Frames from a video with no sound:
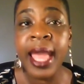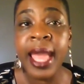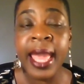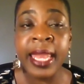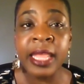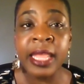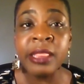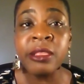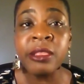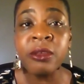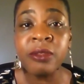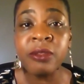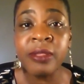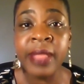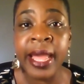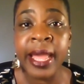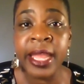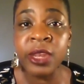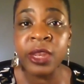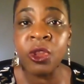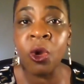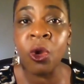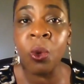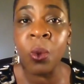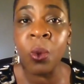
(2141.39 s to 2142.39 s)
and it looks
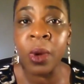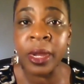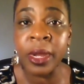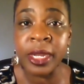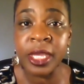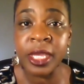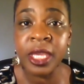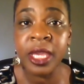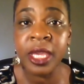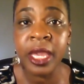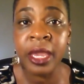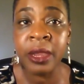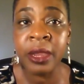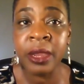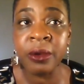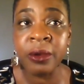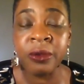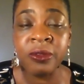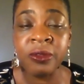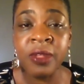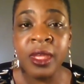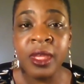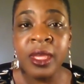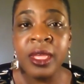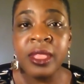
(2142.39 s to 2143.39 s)
like no one
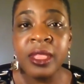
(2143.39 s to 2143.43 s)
cares.